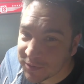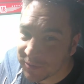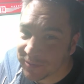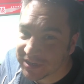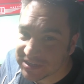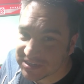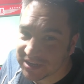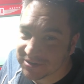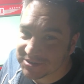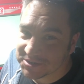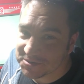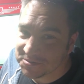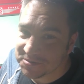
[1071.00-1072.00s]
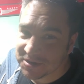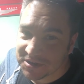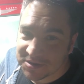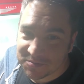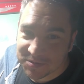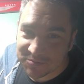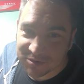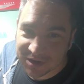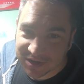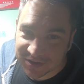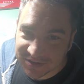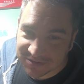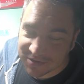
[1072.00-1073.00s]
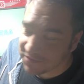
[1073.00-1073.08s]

of weeks now, so it'd be really good to have